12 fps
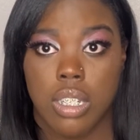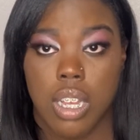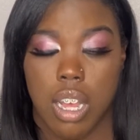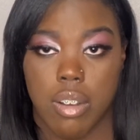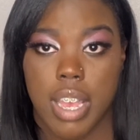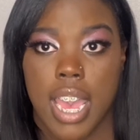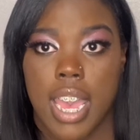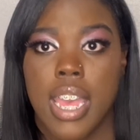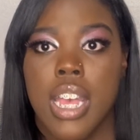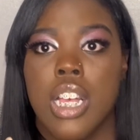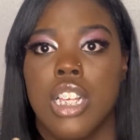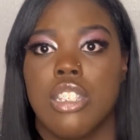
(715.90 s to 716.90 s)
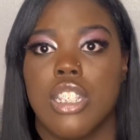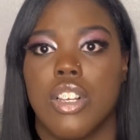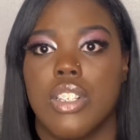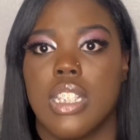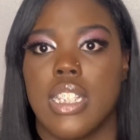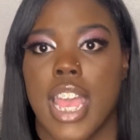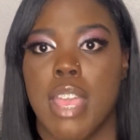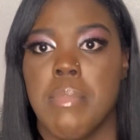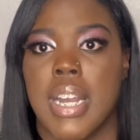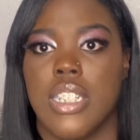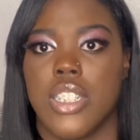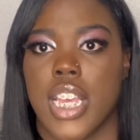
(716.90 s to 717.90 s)
Okay, so say
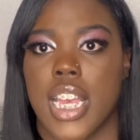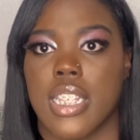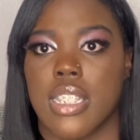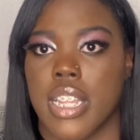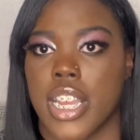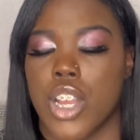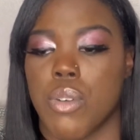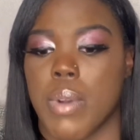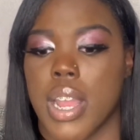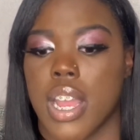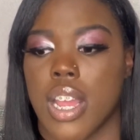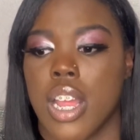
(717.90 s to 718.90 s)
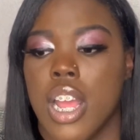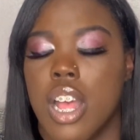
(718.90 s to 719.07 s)
my checks there were